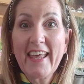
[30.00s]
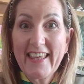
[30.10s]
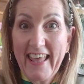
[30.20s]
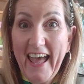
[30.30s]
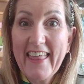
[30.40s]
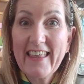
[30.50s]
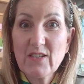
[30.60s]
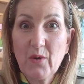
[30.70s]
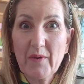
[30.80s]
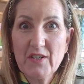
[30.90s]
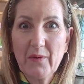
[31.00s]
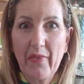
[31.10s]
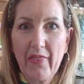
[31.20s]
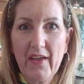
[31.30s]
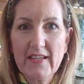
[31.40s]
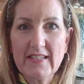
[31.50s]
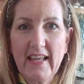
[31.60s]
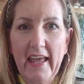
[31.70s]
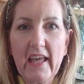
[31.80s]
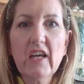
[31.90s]
Yeah, that's what we do on
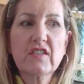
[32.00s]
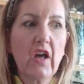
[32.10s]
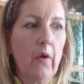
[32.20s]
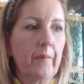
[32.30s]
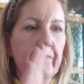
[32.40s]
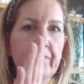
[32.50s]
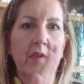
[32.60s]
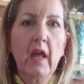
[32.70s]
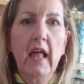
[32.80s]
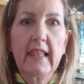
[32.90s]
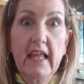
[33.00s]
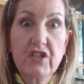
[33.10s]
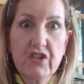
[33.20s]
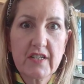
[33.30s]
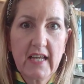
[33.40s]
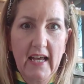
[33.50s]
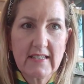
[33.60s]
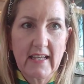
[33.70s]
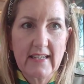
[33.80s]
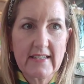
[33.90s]
Thursday. So, legend
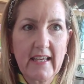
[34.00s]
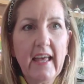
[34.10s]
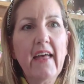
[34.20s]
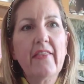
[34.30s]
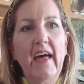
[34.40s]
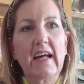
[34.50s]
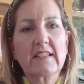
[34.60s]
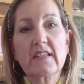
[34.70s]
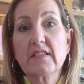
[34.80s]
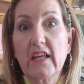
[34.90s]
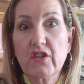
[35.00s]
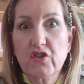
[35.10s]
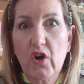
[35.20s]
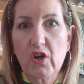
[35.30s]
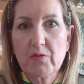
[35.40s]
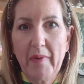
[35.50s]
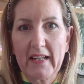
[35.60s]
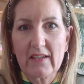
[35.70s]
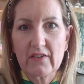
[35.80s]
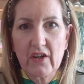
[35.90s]
has it that St. George
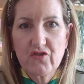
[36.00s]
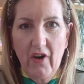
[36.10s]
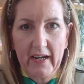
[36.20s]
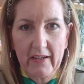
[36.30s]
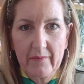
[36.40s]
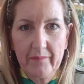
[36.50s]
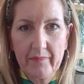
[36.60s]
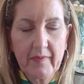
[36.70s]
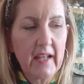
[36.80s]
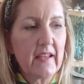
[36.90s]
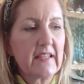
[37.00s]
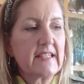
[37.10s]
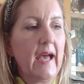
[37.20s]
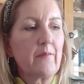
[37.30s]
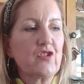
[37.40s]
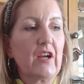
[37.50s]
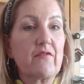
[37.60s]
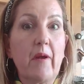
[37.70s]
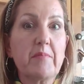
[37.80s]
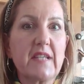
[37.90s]
battled a dragon, and at the time, dragon
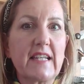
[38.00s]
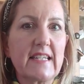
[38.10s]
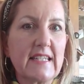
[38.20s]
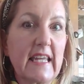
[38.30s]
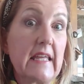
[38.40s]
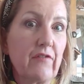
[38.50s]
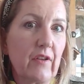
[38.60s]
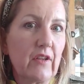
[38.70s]
represented evil.